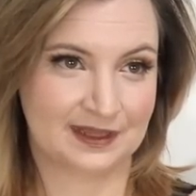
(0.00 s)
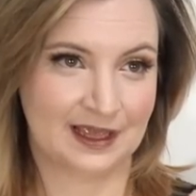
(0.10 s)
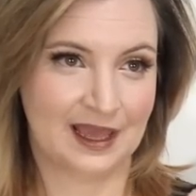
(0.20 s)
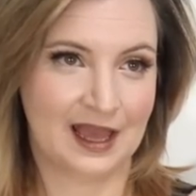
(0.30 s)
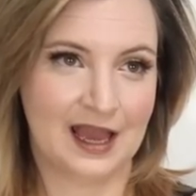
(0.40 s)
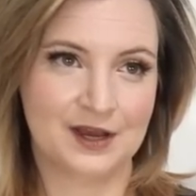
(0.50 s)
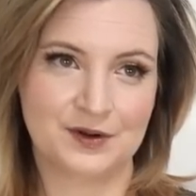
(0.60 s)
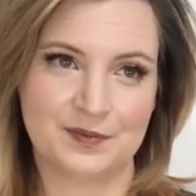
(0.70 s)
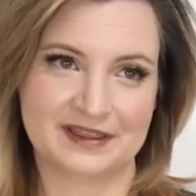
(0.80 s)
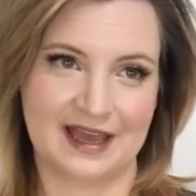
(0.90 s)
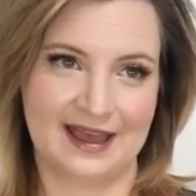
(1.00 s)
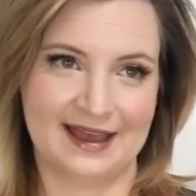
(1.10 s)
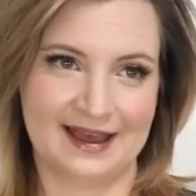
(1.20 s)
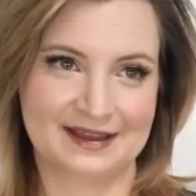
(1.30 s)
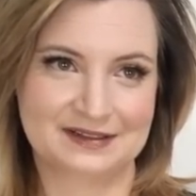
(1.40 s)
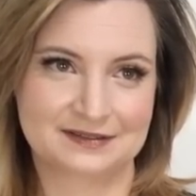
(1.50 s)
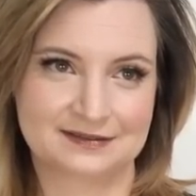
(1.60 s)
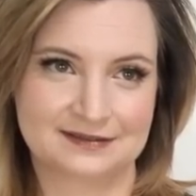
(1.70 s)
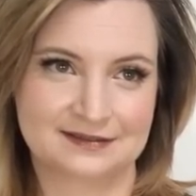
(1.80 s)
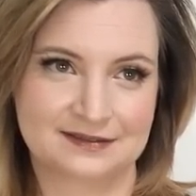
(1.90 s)
London in I don't know about that hat.
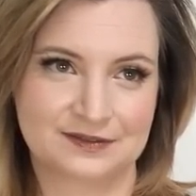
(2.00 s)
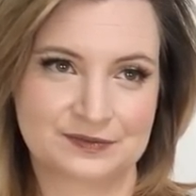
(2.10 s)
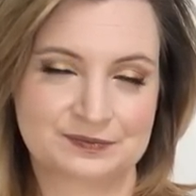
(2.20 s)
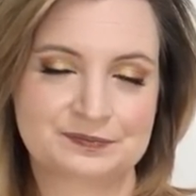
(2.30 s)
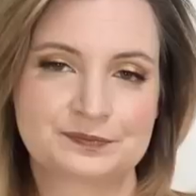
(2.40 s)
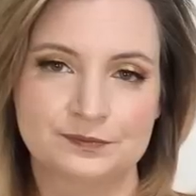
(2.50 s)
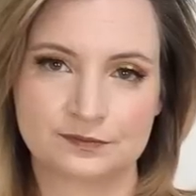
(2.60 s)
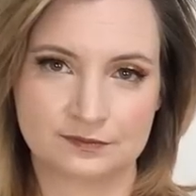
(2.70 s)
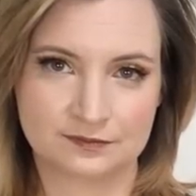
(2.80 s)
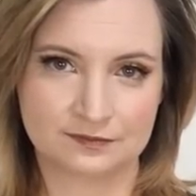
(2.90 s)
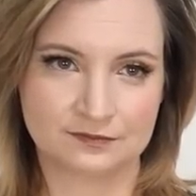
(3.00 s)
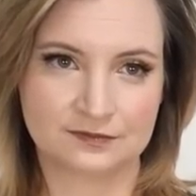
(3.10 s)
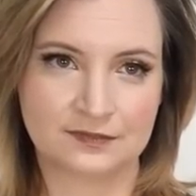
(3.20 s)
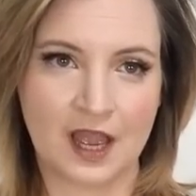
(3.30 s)
Anyway.